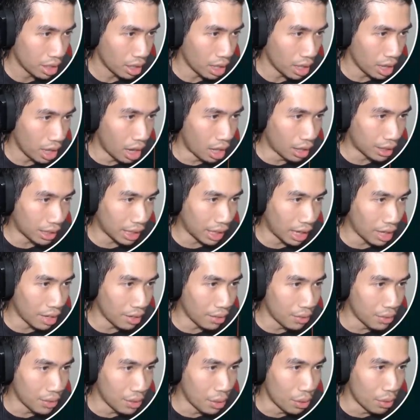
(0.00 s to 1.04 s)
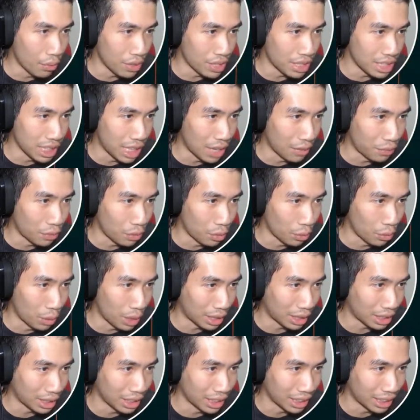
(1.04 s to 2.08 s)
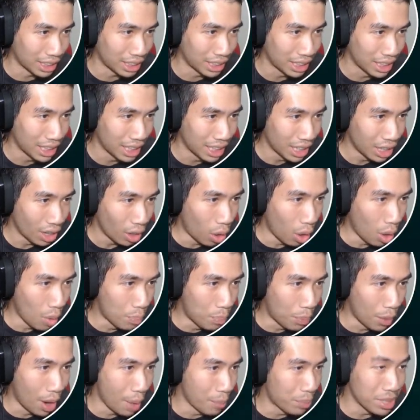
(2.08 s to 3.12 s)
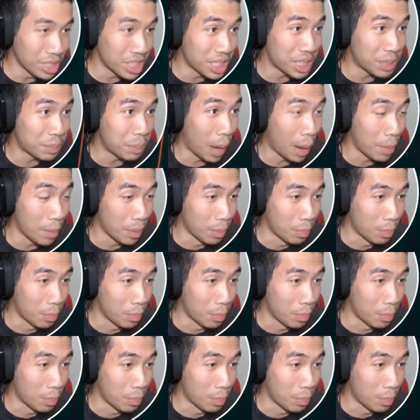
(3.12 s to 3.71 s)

Okay, I don't even know if it's left or right click. Or I'm just spamming